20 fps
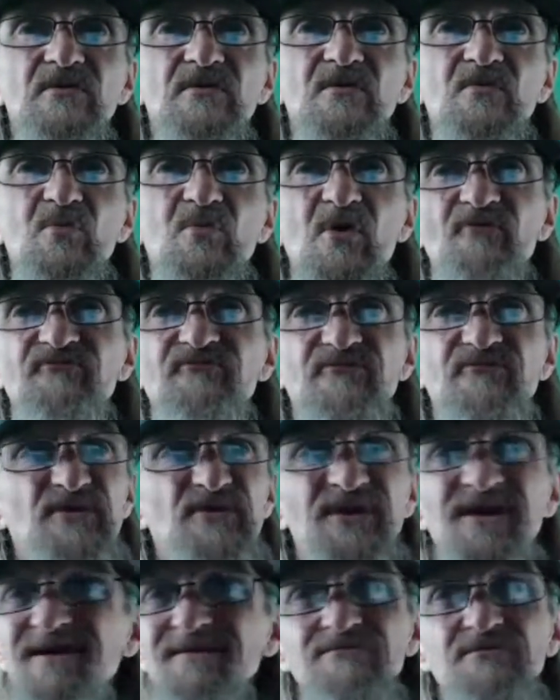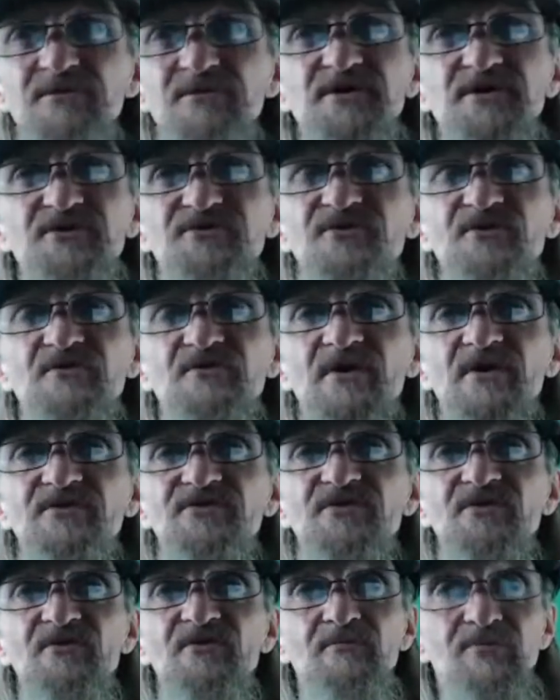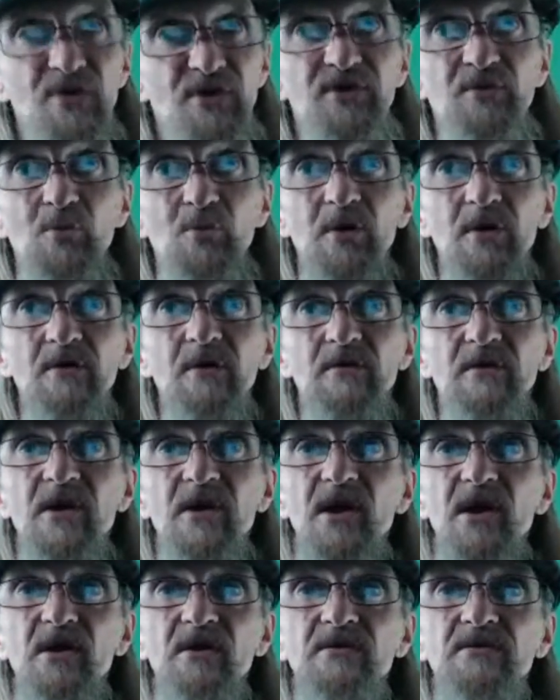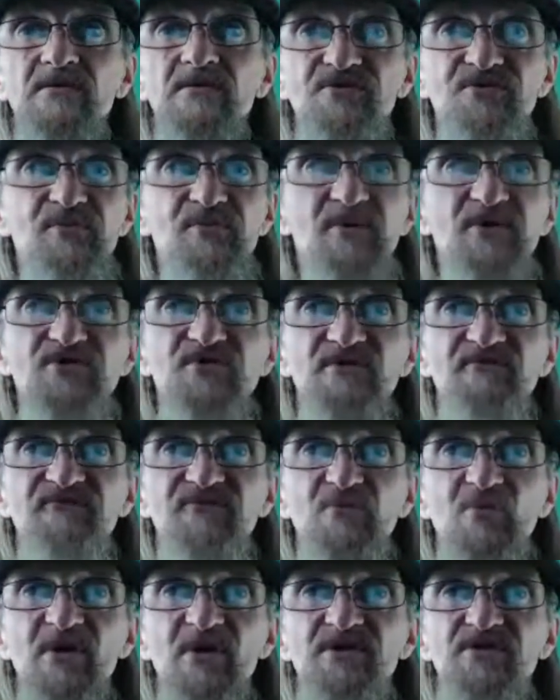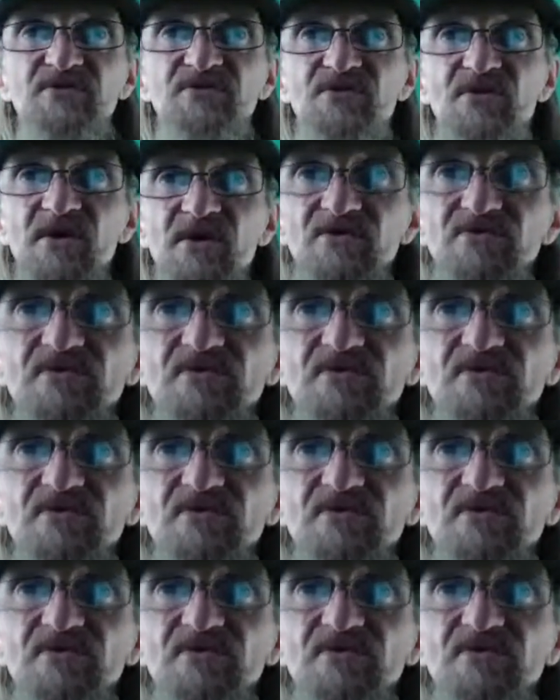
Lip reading: Wolf never gets aggressive, but he will growl, especially if you wake his ass